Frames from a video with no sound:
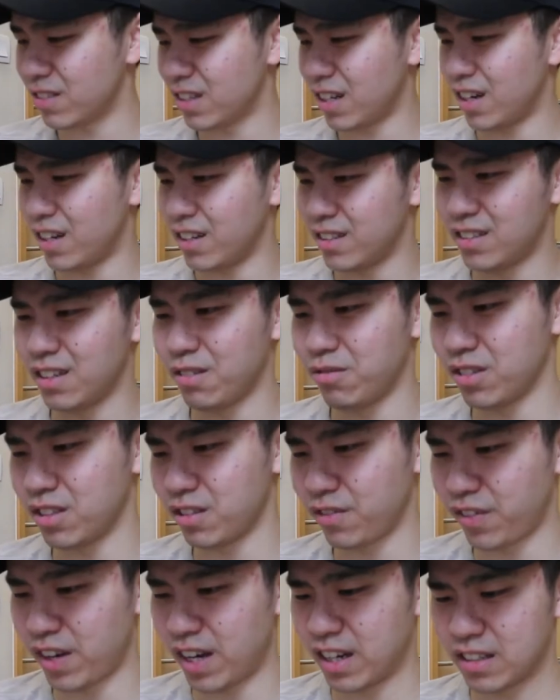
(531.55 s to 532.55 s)
Guys, that
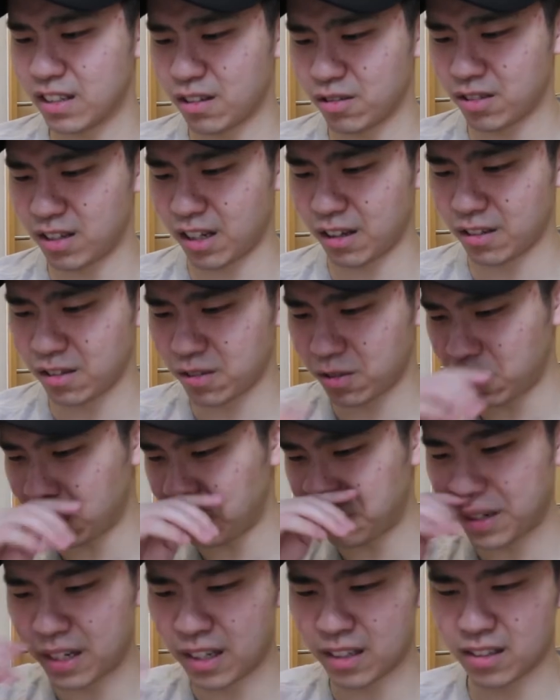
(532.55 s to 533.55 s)
was fast. That was like
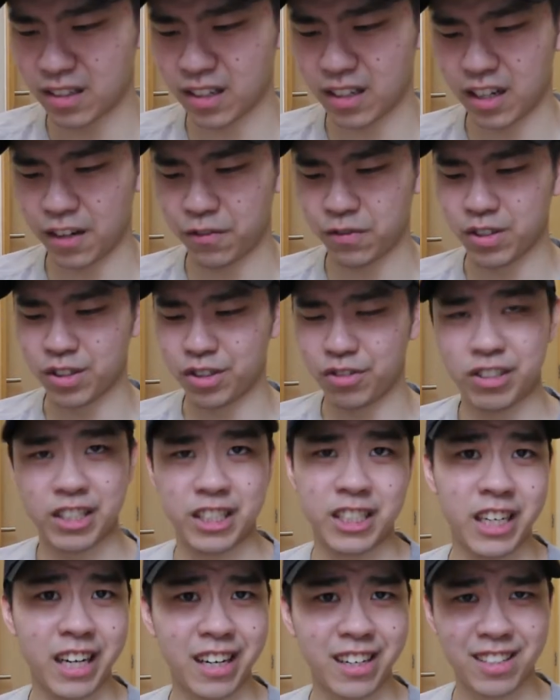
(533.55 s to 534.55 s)
two minutes after three
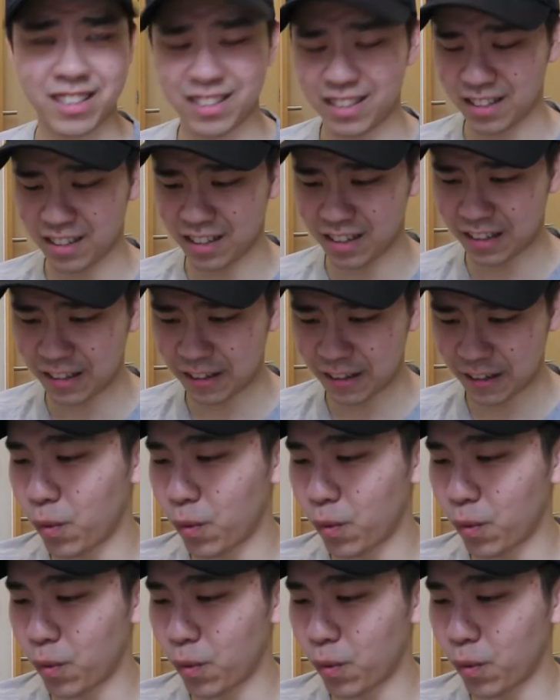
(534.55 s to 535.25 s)
checks, you know.